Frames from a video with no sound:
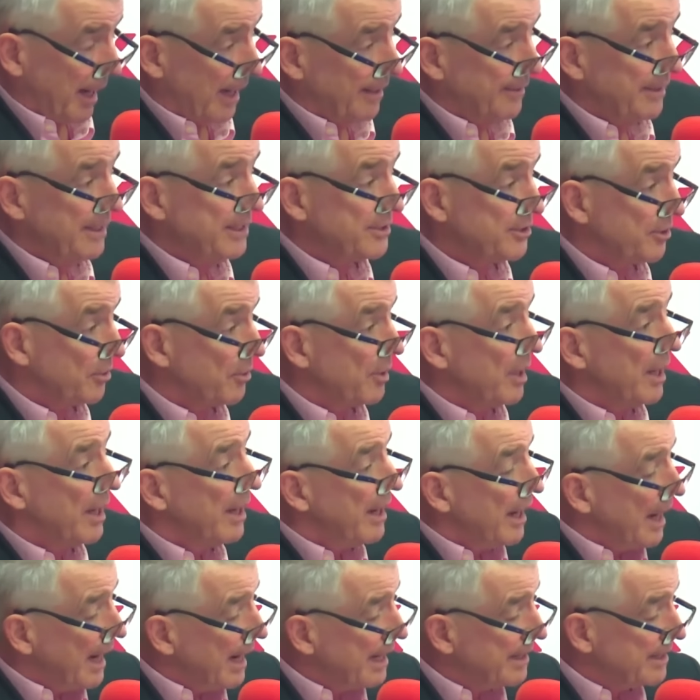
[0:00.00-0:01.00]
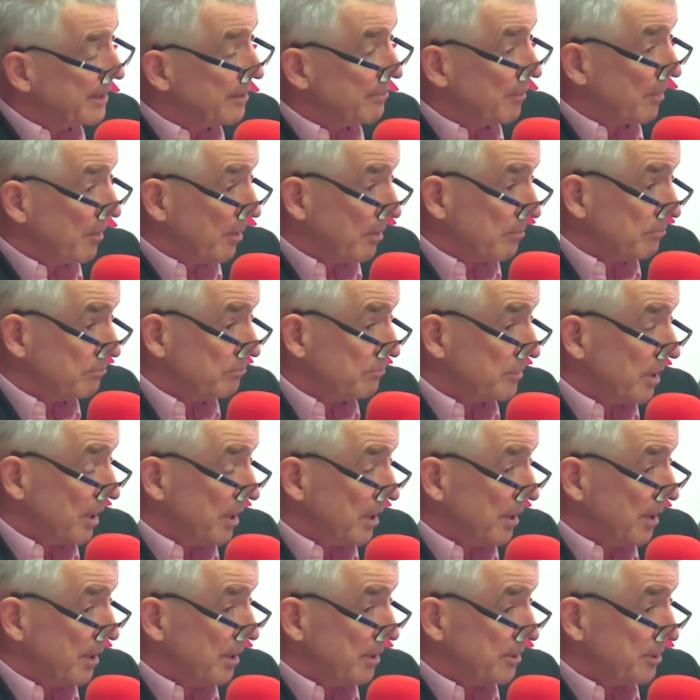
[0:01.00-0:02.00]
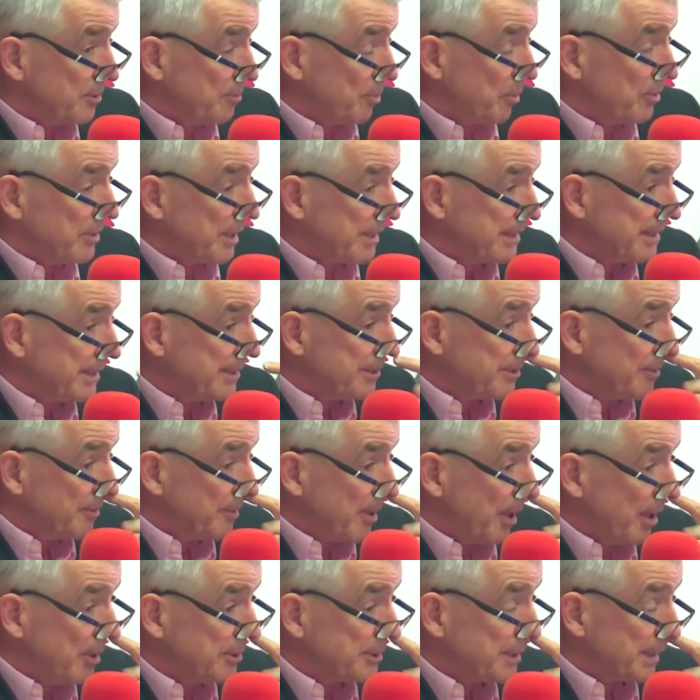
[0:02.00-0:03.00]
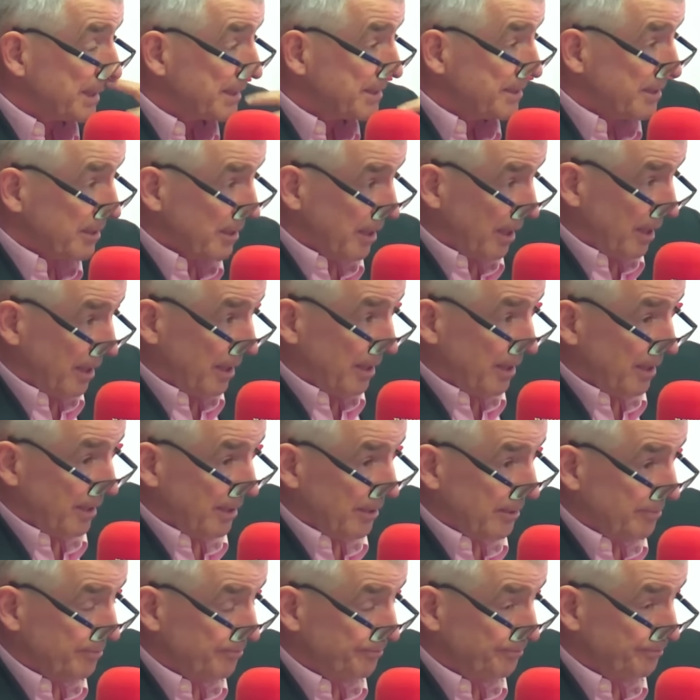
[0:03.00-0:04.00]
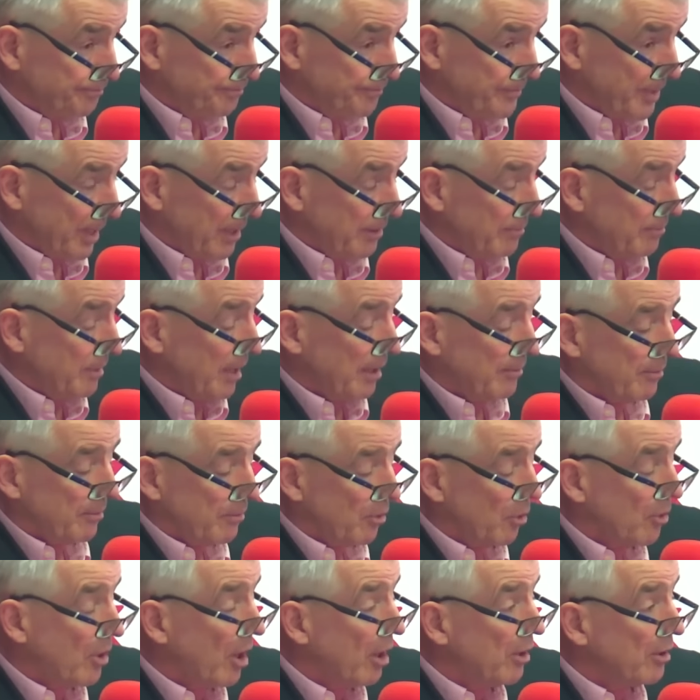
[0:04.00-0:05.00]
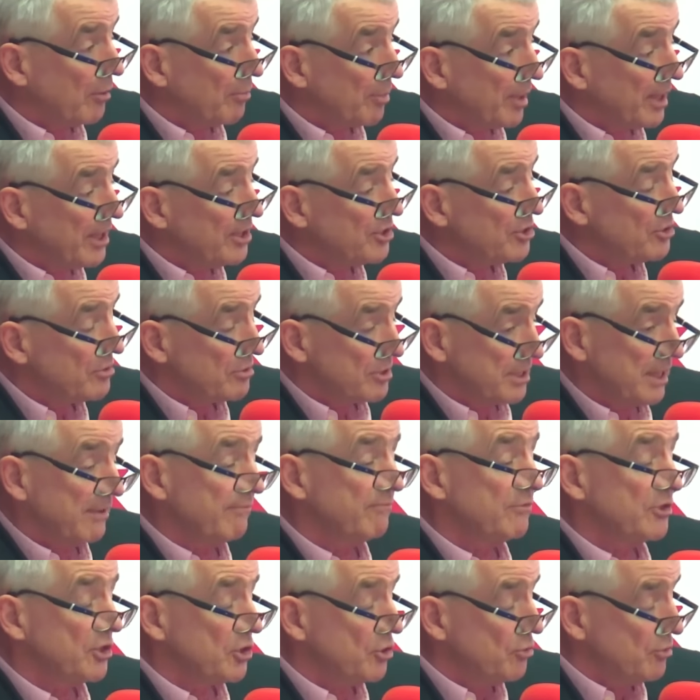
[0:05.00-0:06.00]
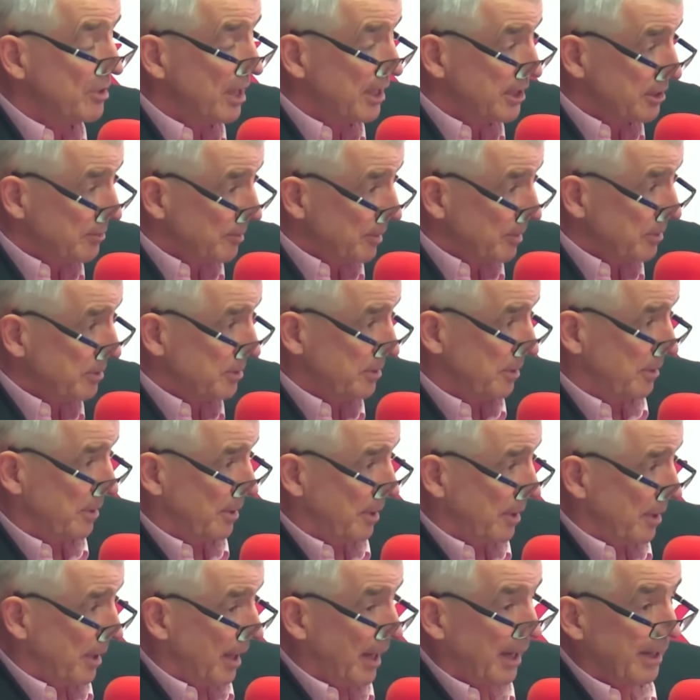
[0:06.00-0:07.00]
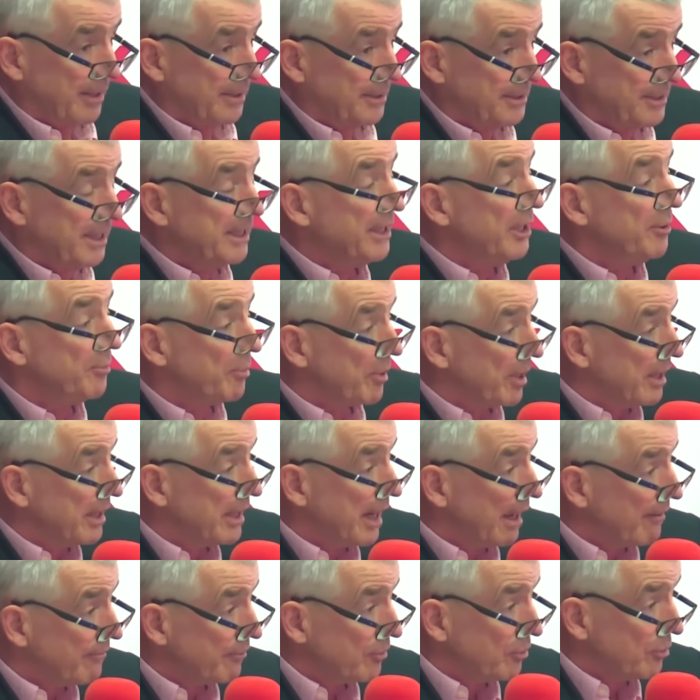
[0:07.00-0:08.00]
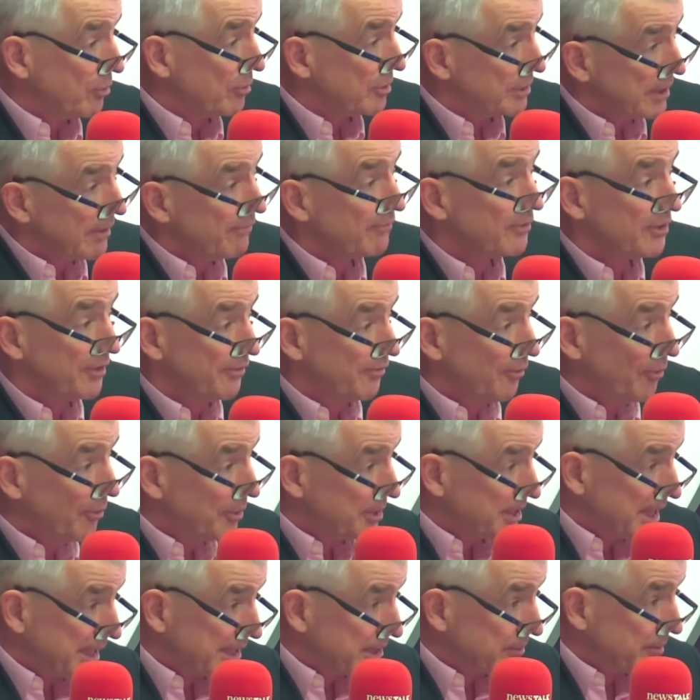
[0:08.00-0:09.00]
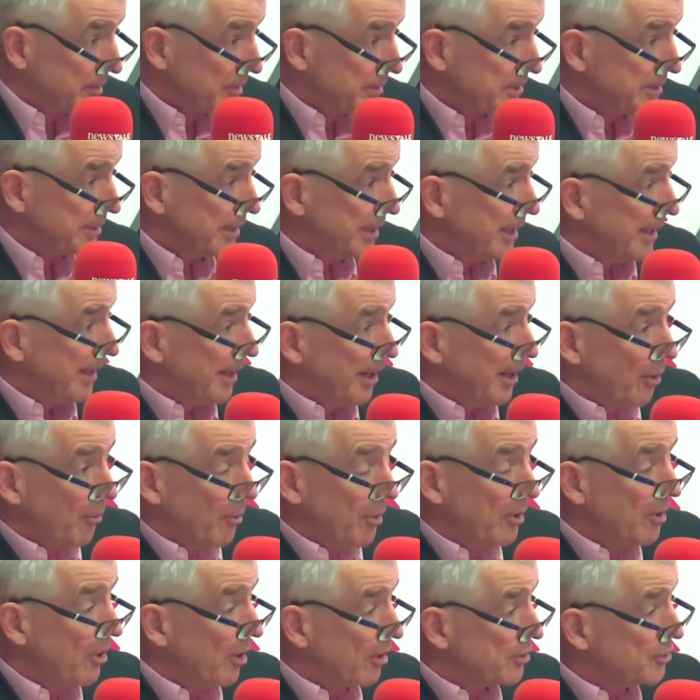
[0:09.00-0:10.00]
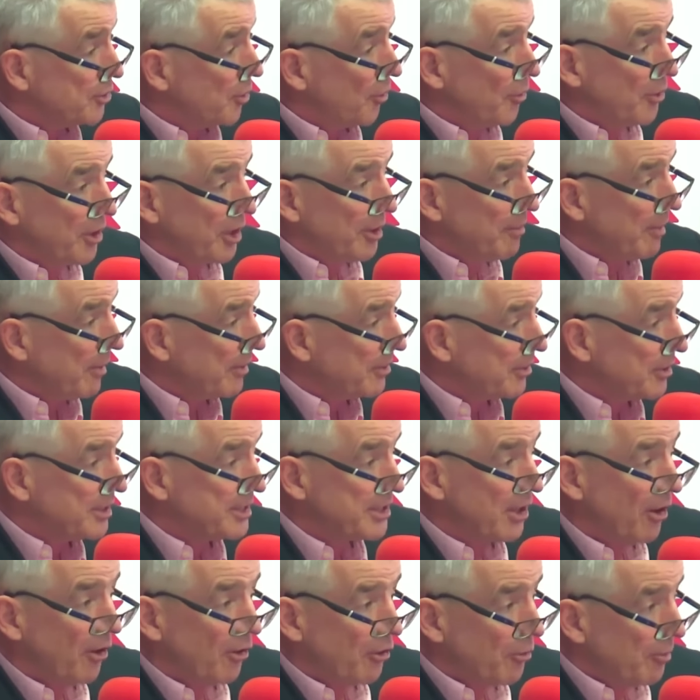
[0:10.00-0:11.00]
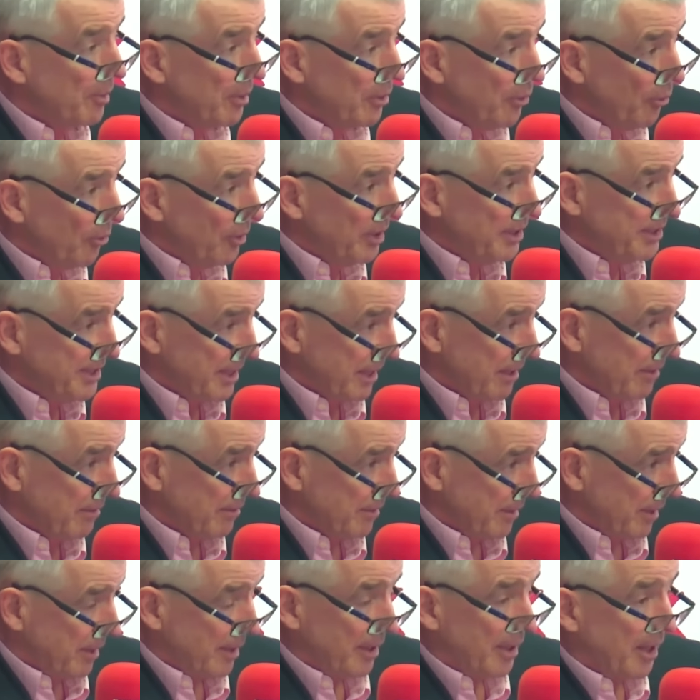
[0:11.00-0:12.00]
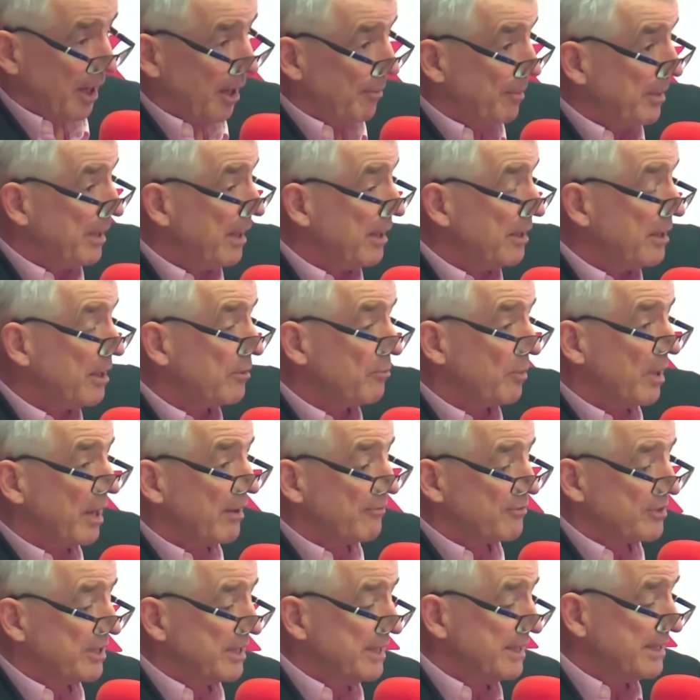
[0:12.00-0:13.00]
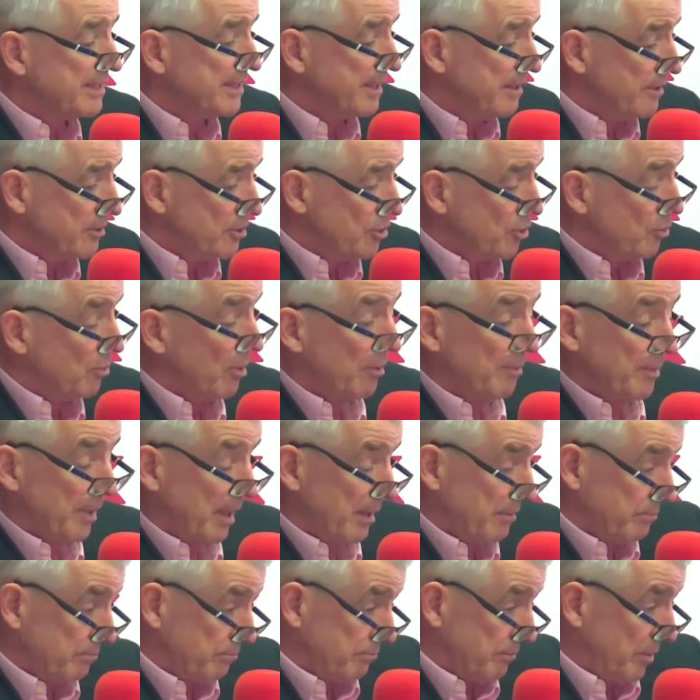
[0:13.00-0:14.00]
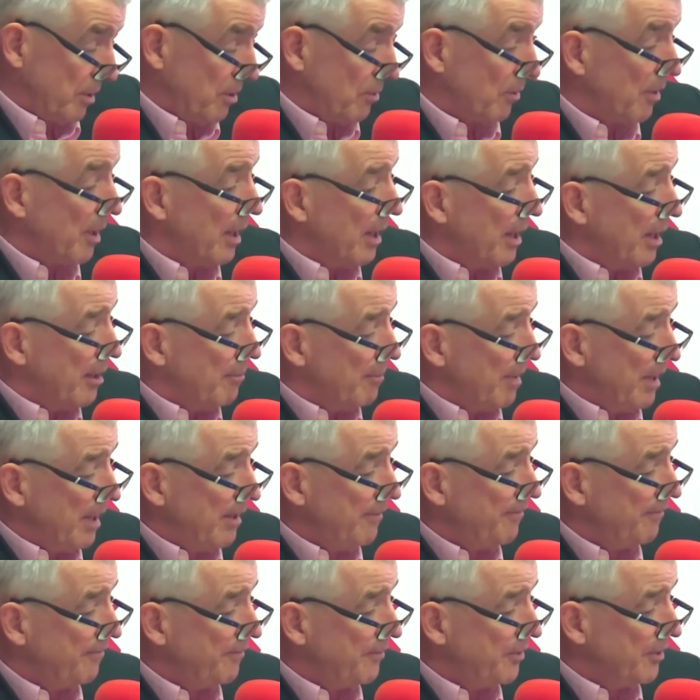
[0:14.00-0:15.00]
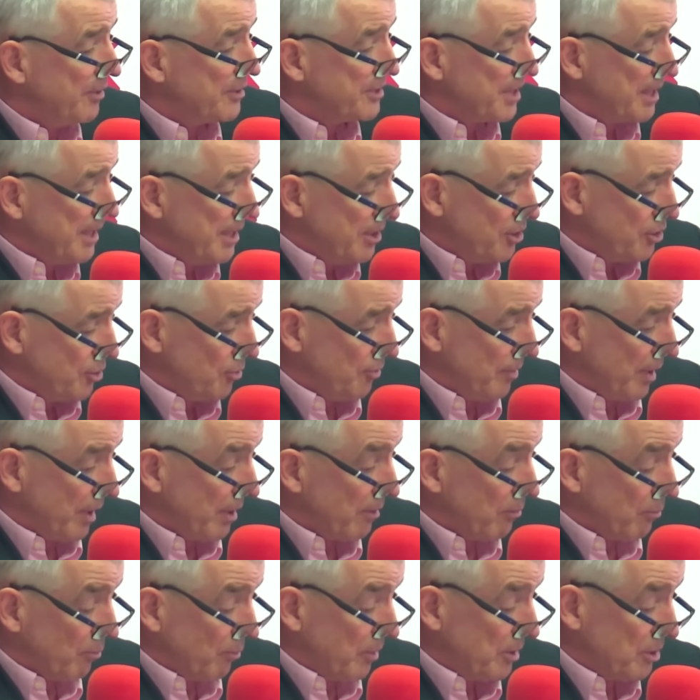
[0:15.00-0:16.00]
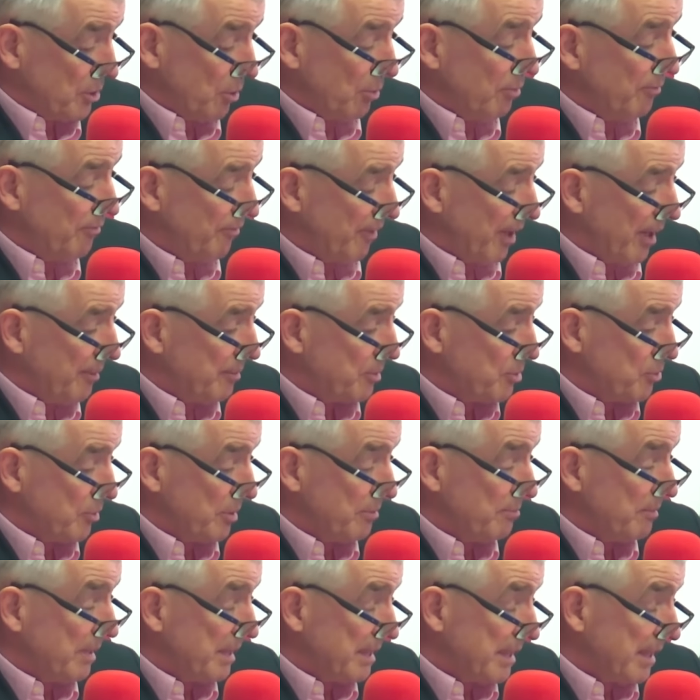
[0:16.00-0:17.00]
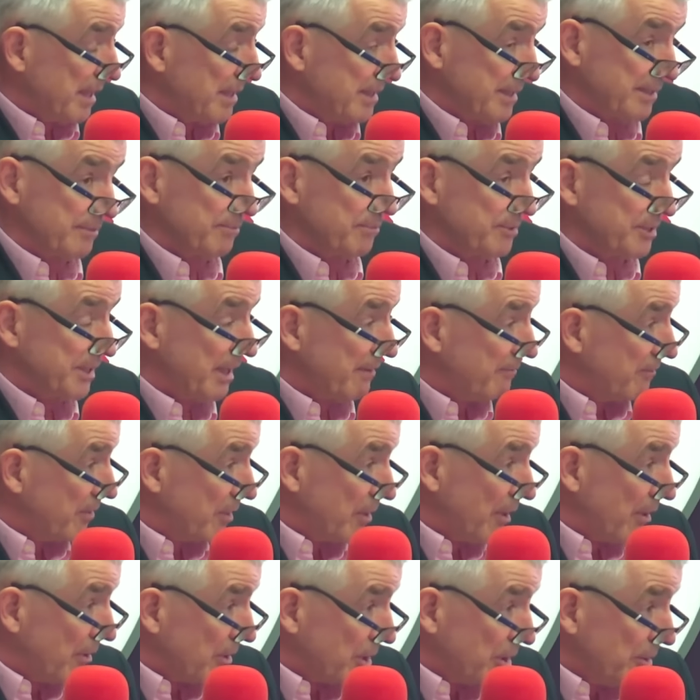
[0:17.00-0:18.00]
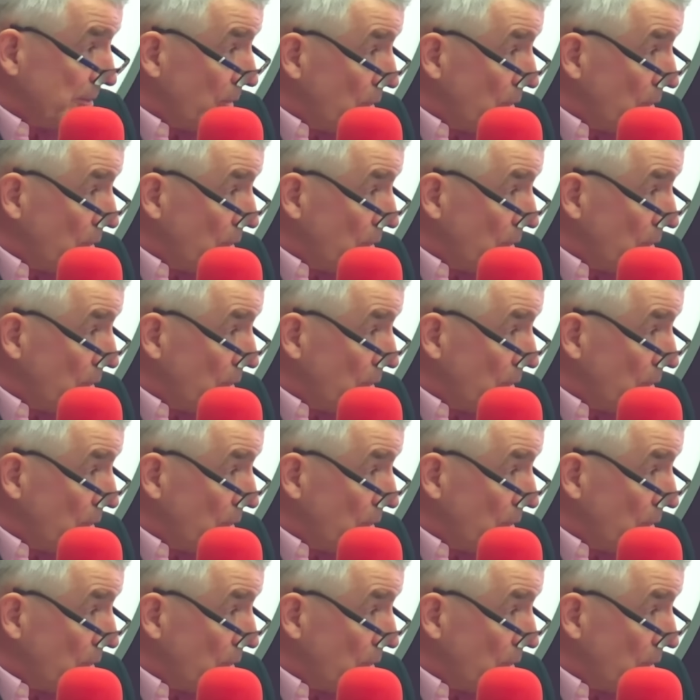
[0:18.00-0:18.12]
And these, so it, uh, to put that in some context, um, the uh, O'Connell Bridge, seventy-two decibels. Uh, Sydney Parade Avenue, seventy-four decibels. We're not talking about intolerable noise here. I mean, and yet we have to listen to, I mean, I, you know, if there's an issue there, we don't fly between midnight and seven o'clock in